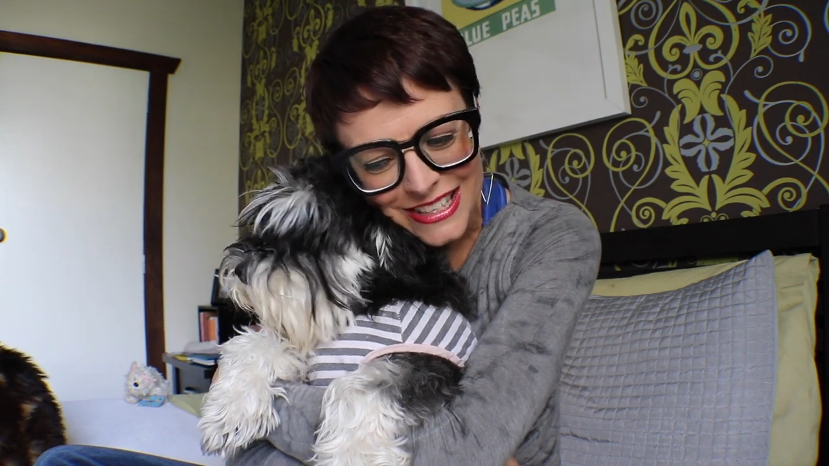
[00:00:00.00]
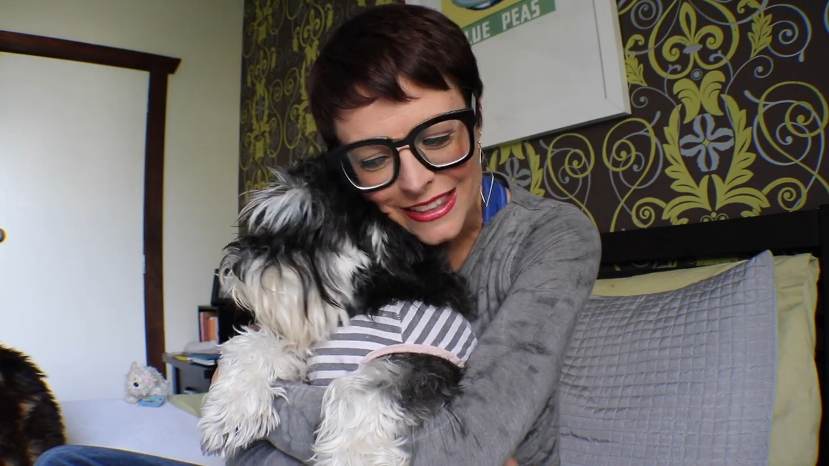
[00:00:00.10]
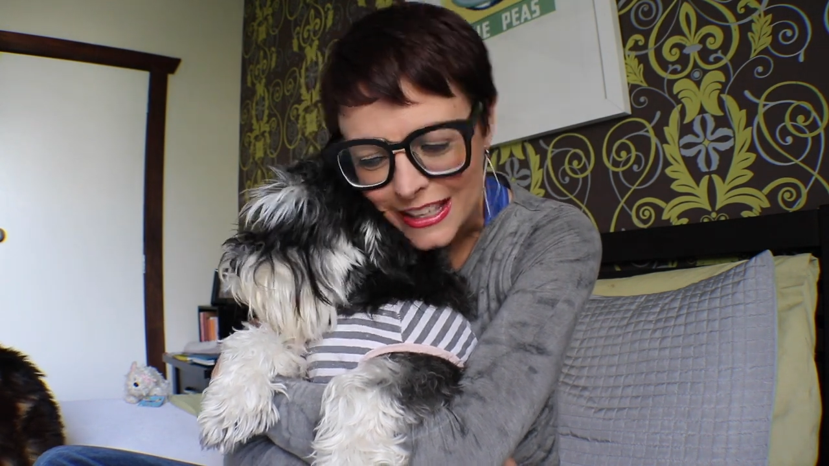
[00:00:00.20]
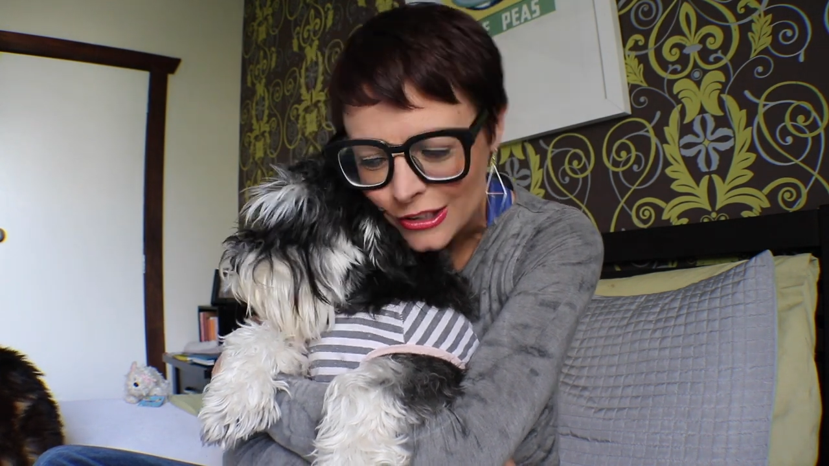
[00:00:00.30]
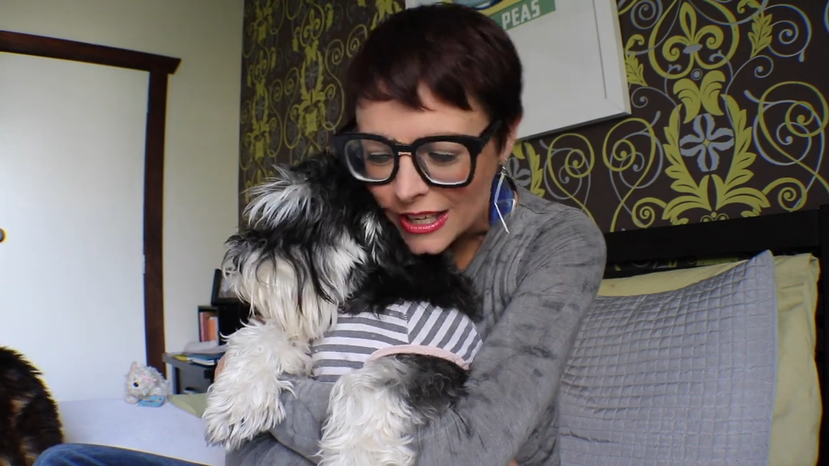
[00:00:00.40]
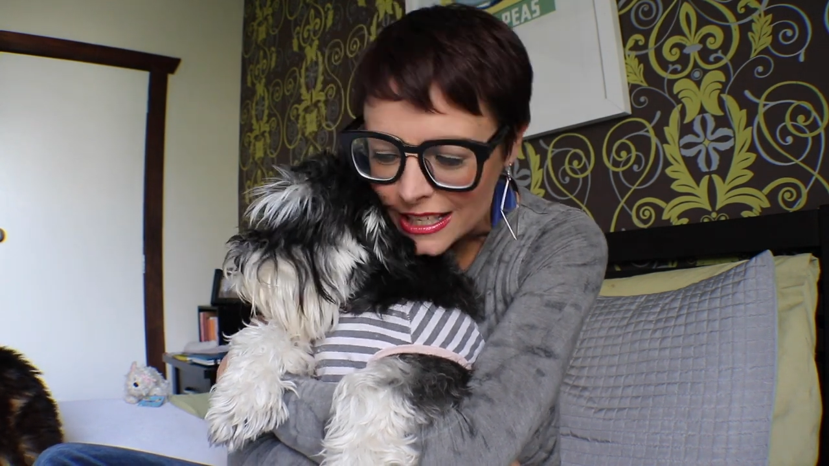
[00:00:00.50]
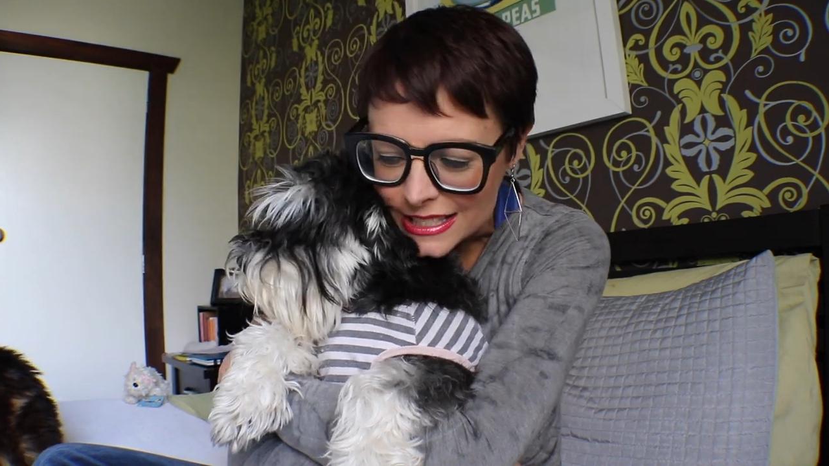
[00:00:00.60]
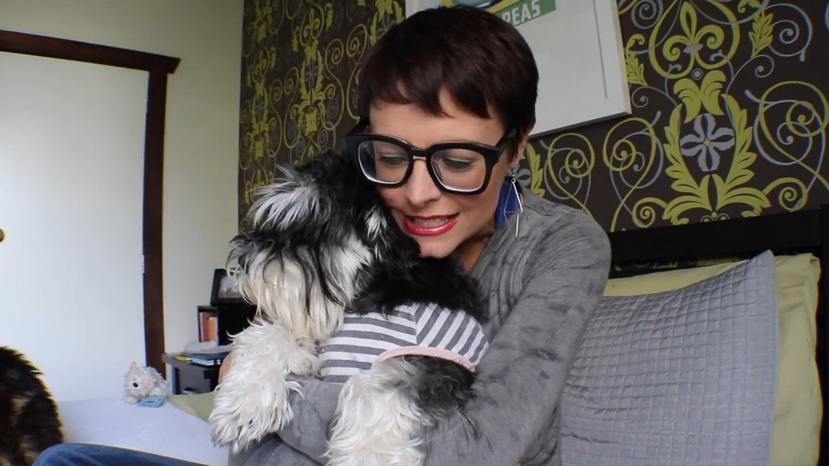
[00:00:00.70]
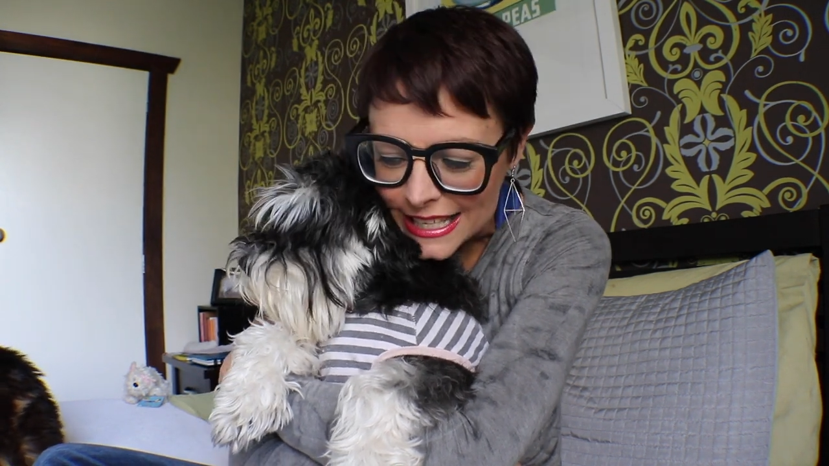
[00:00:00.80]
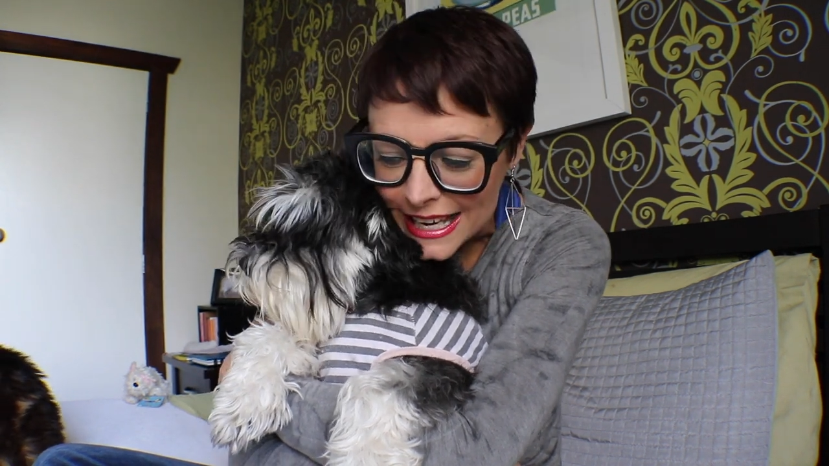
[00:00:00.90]
you think you get
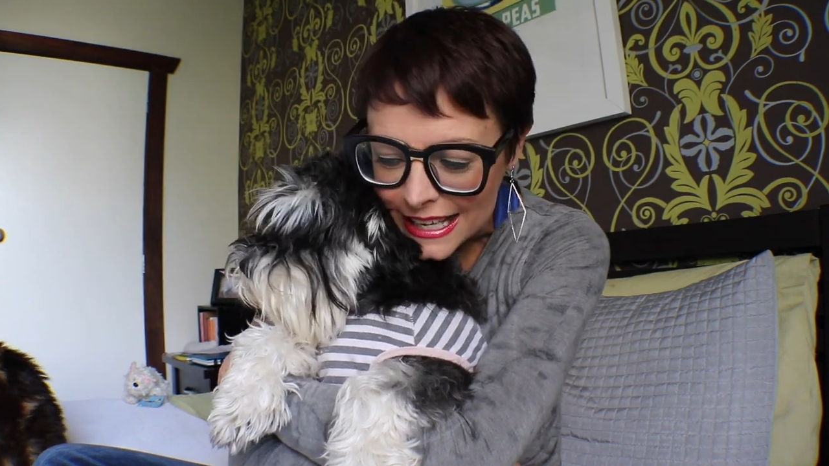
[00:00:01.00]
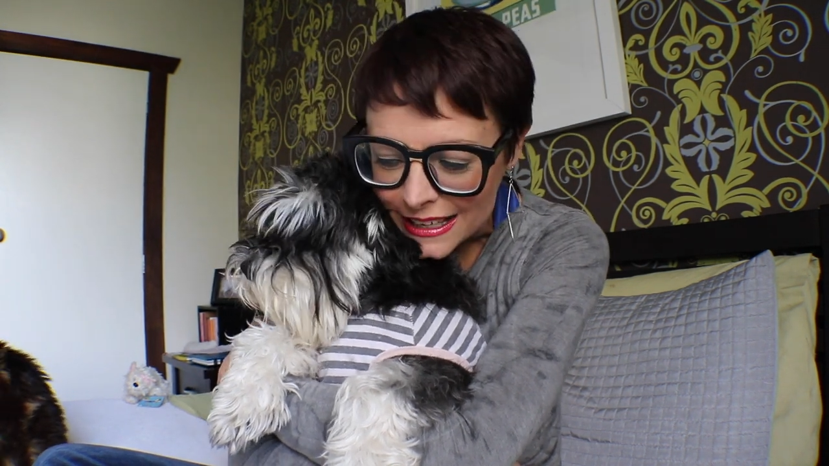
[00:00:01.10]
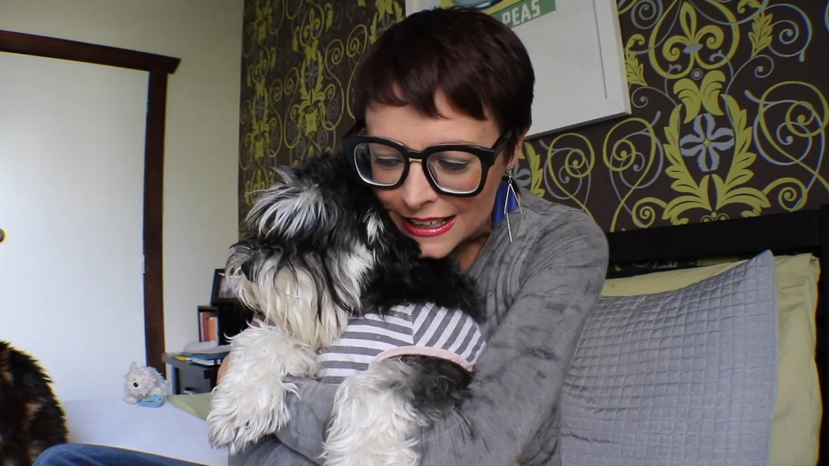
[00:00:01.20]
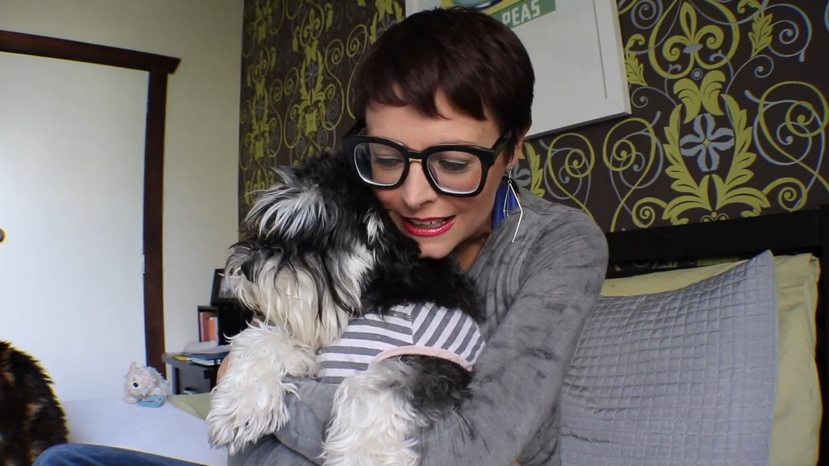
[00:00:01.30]
to stay?